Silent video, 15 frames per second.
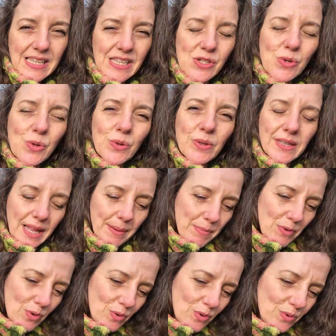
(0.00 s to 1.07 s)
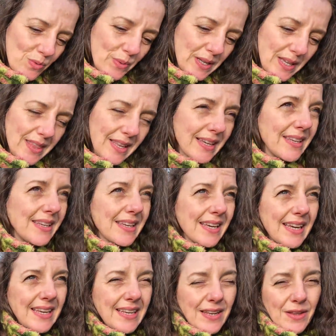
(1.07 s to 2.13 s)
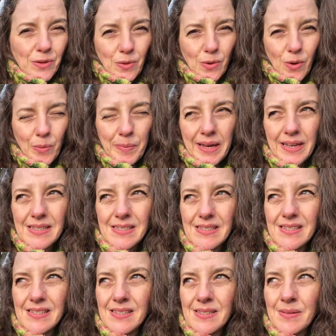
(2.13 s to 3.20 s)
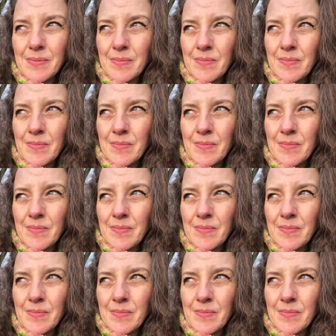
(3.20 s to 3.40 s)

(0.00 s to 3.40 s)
So let me know what you think in the comments.